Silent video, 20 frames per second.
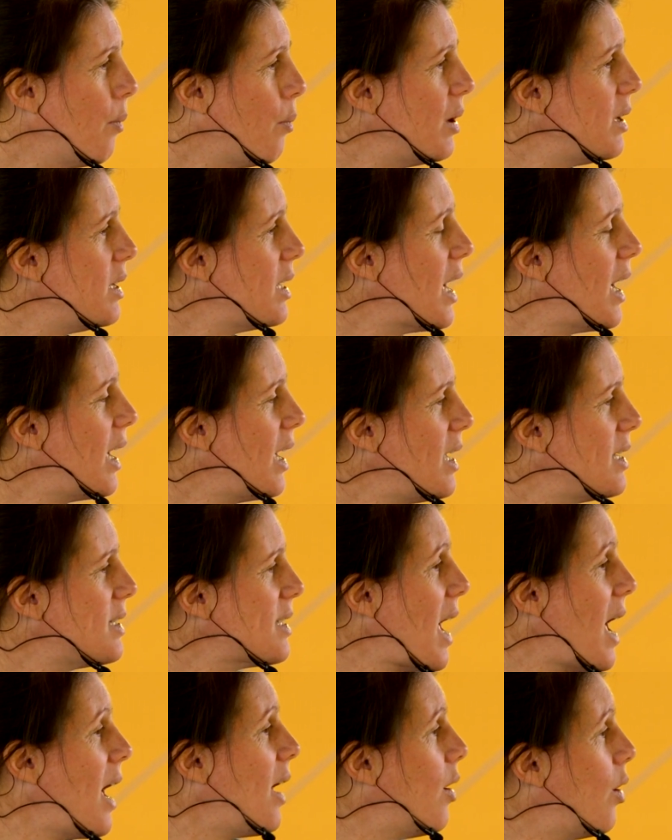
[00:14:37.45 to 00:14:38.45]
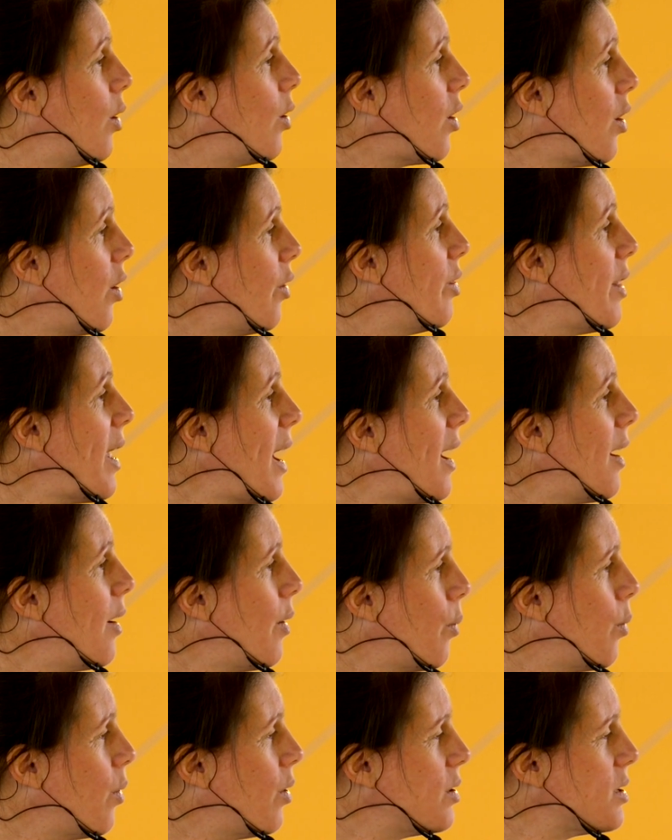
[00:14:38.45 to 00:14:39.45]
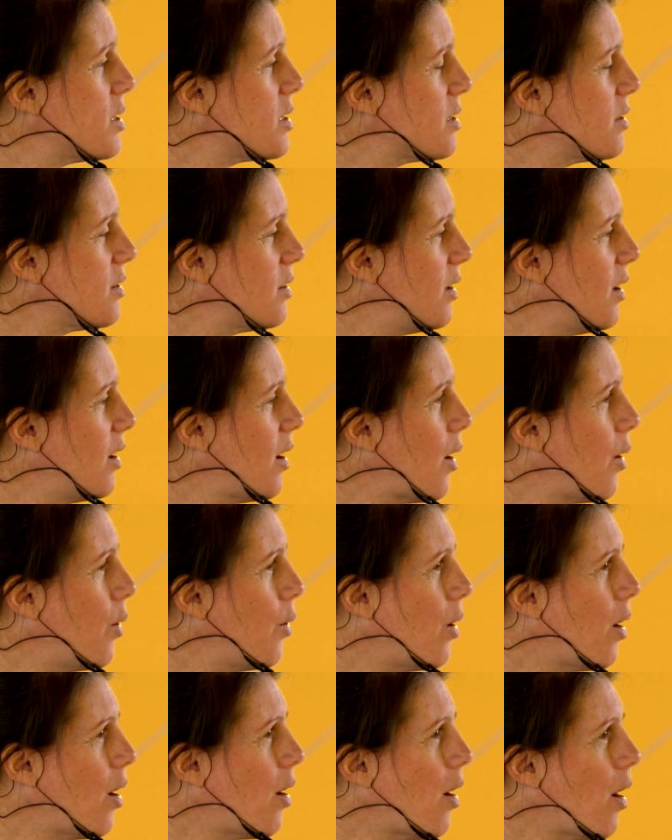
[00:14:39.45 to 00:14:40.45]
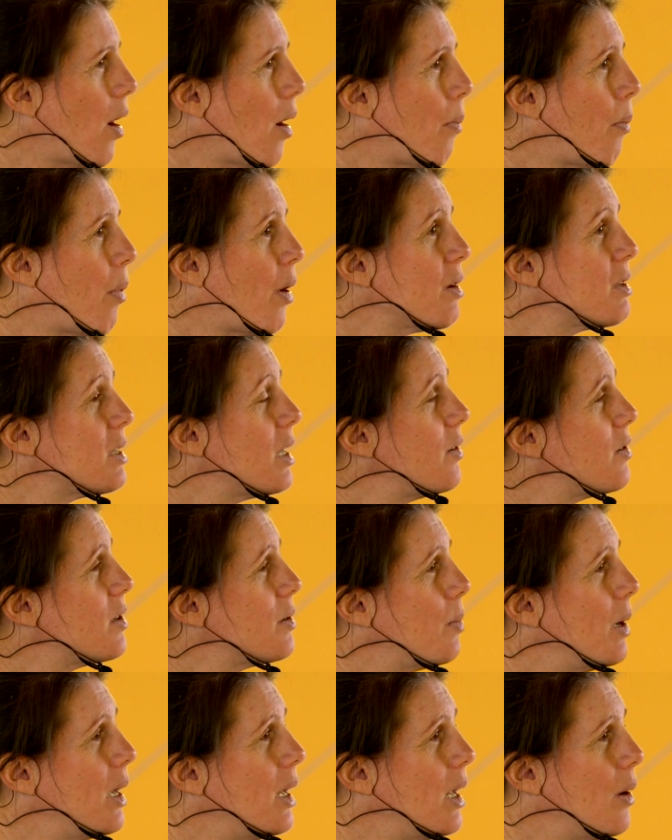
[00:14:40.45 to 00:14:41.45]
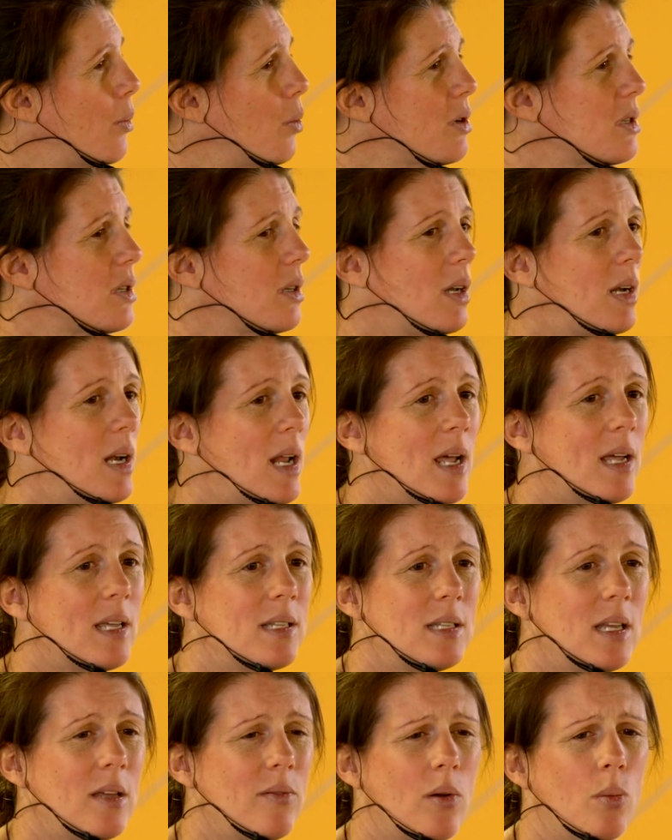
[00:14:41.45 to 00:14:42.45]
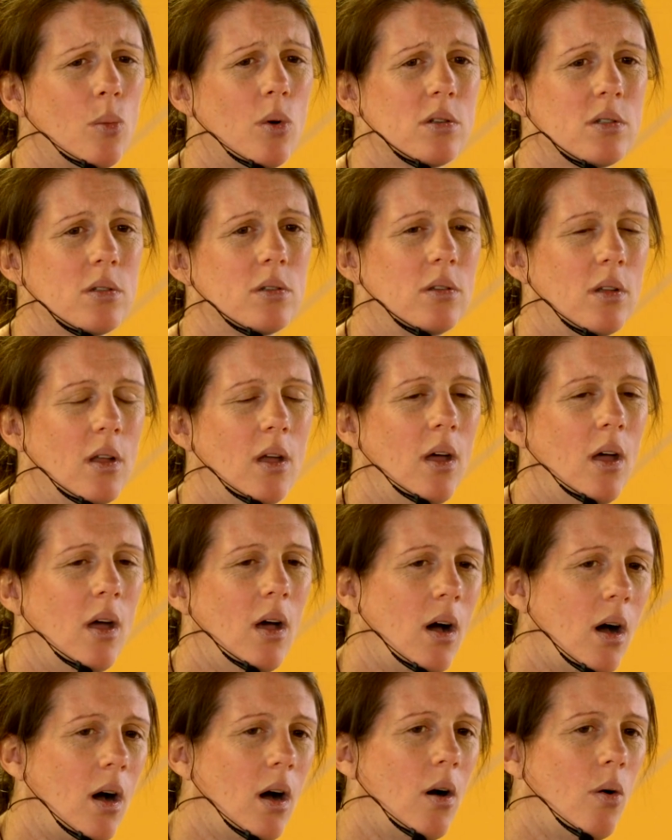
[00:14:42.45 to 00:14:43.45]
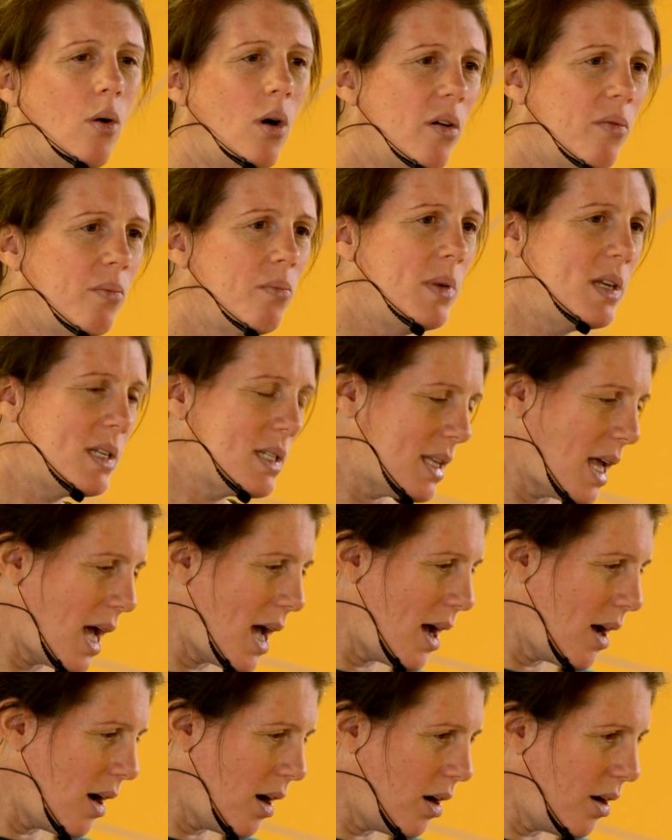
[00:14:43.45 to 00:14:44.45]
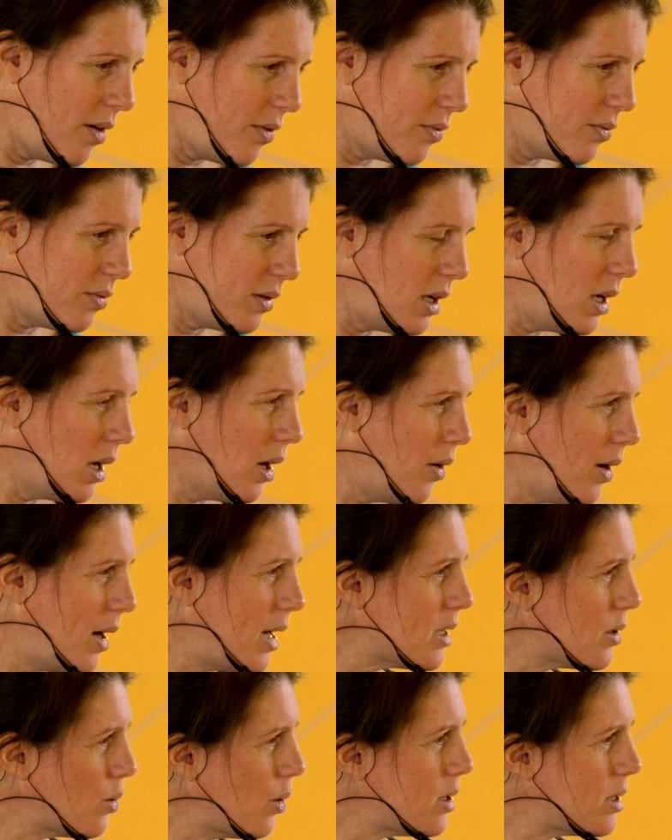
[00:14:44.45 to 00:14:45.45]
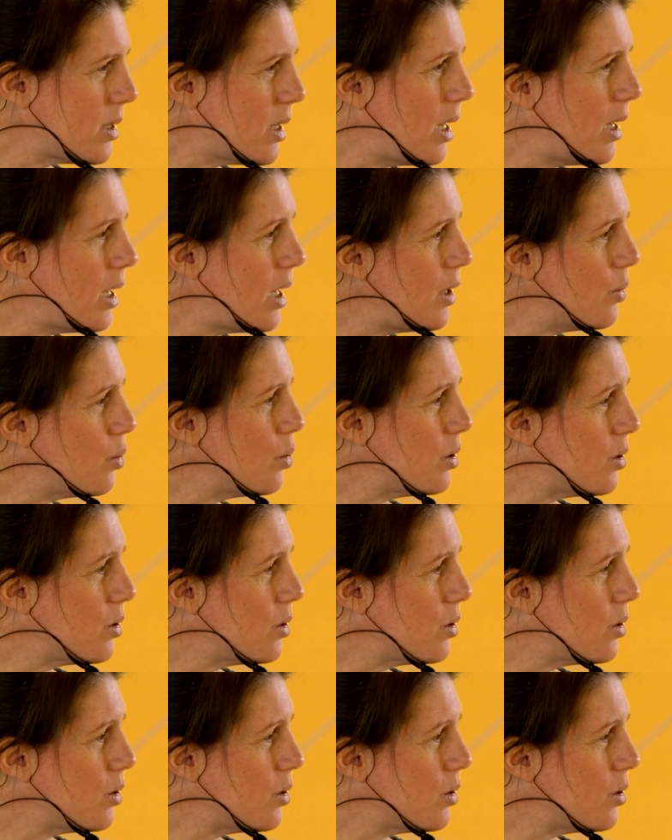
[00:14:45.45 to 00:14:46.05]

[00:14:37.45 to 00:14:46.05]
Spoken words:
But yet his outlook on that was, you know, a positive spin. It wasn't a negative. It wasn't, oh, I've missed out. I've, you know, X, Y, Z. He